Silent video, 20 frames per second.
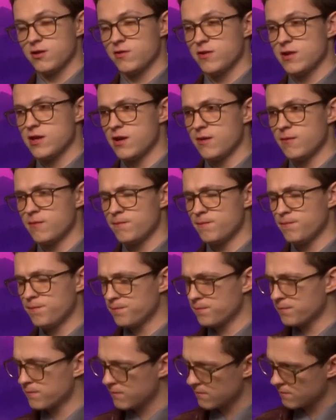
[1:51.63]
The,
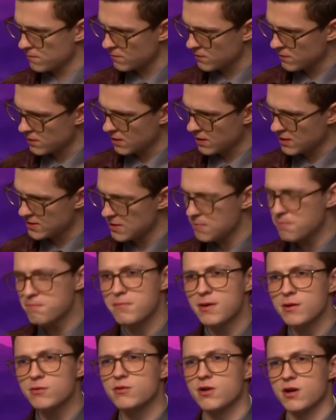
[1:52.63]
is it
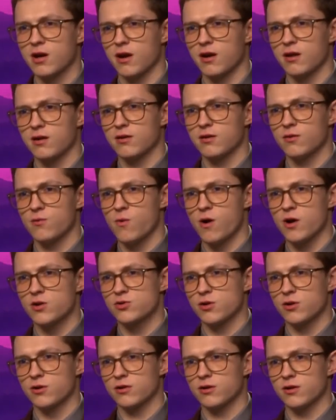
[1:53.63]
Milka white
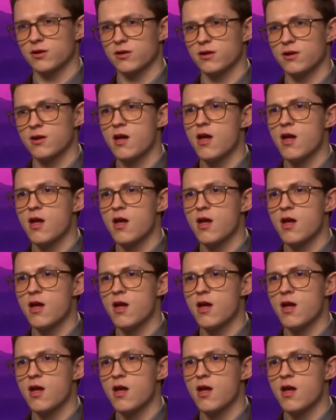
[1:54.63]
chocolate?